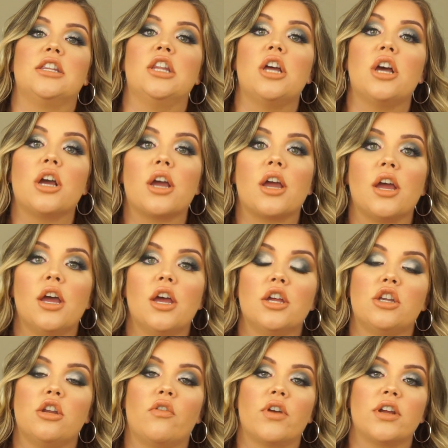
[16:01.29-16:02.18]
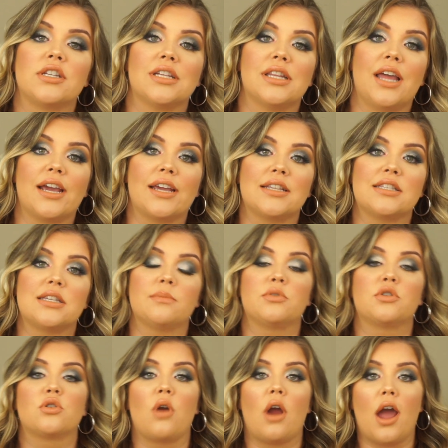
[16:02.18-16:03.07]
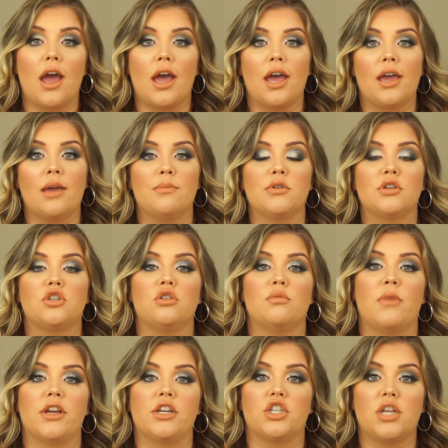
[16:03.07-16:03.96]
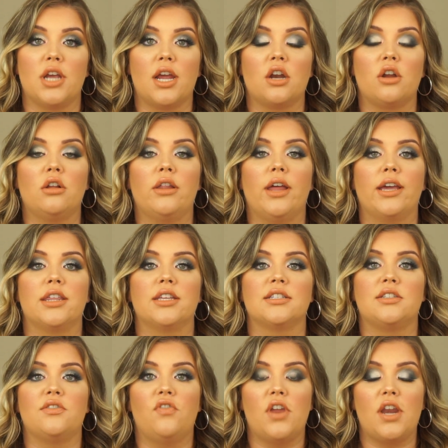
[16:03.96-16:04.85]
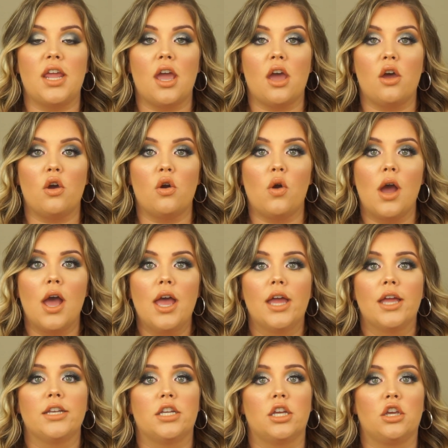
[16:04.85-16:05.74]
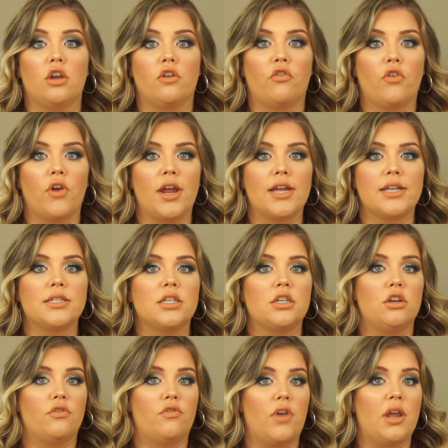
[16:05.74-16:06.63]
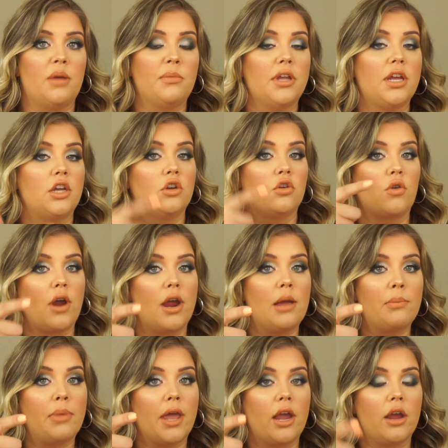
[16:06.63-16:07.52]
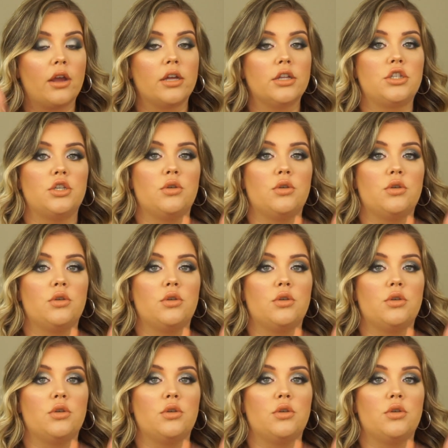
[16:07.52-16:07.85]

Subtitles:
look. Don't forget to like and subscribe to my channel, like this video, tell your friends and your family and your grandparents.